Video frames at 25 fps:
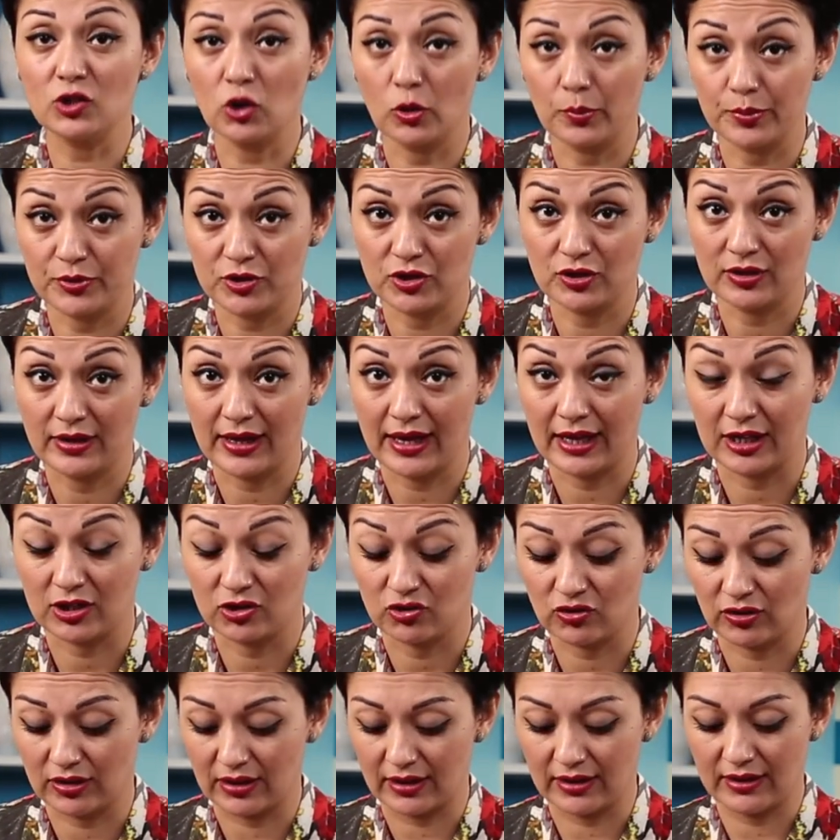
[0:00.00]
is an optional
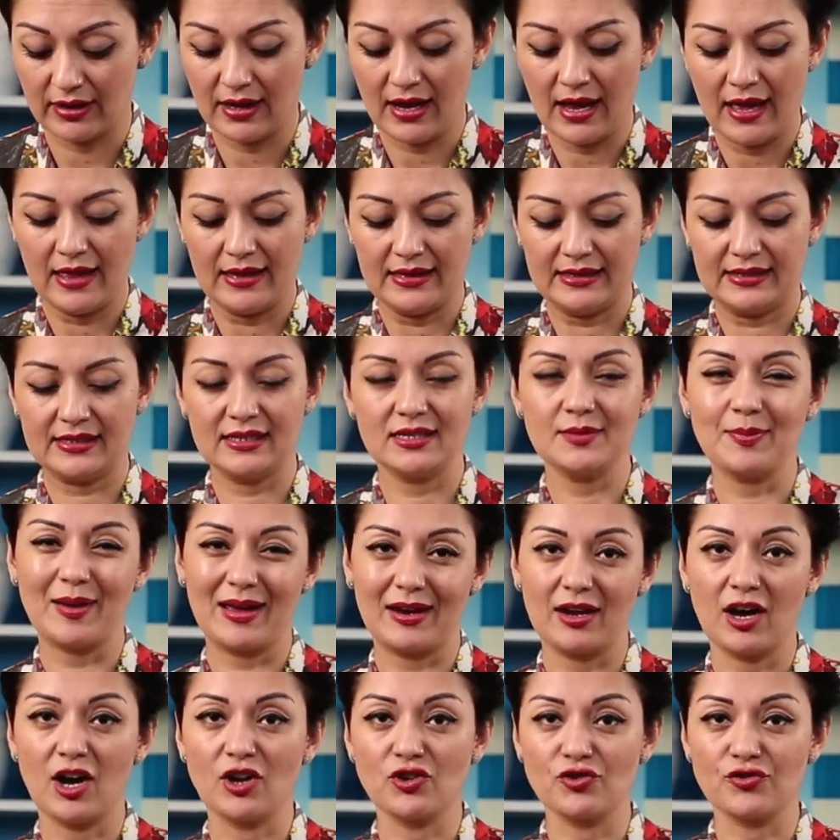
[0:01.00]
extra. This is
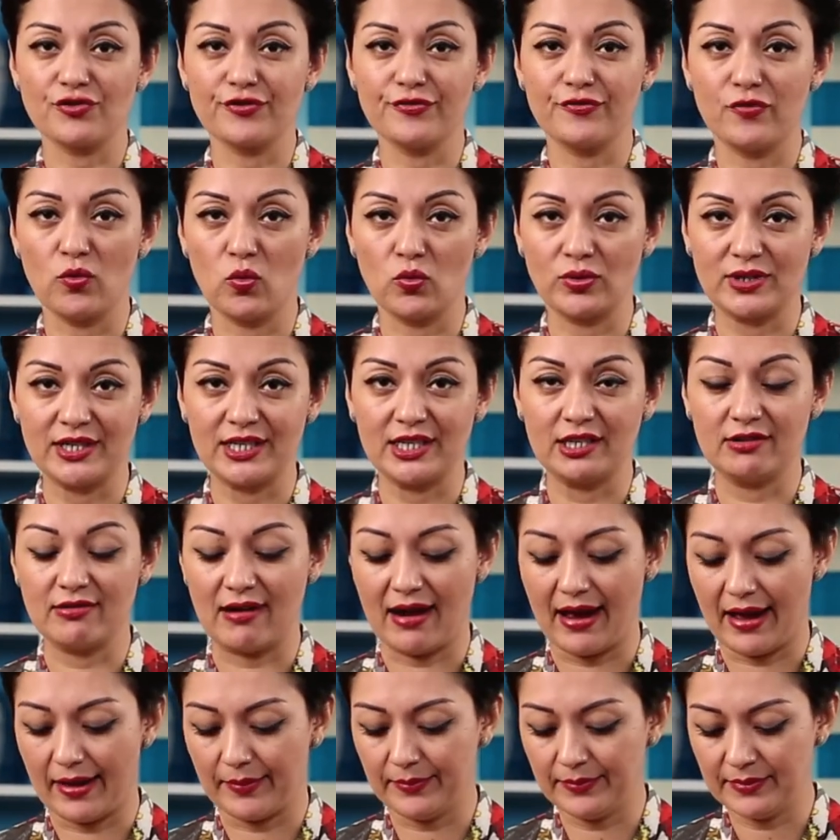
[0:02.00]
about 140
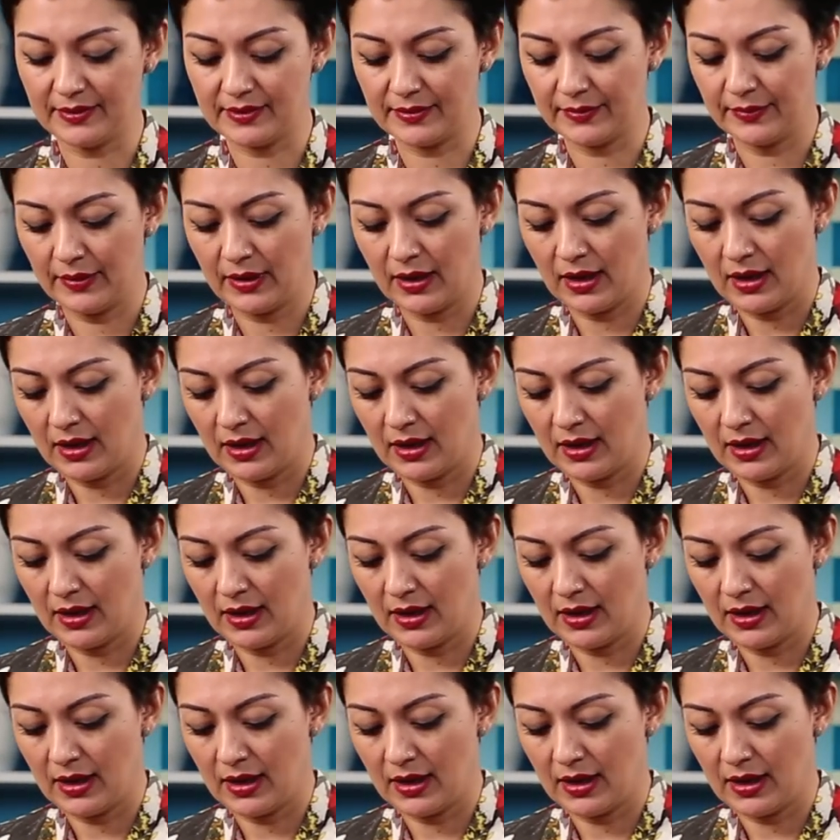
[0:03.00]
grams.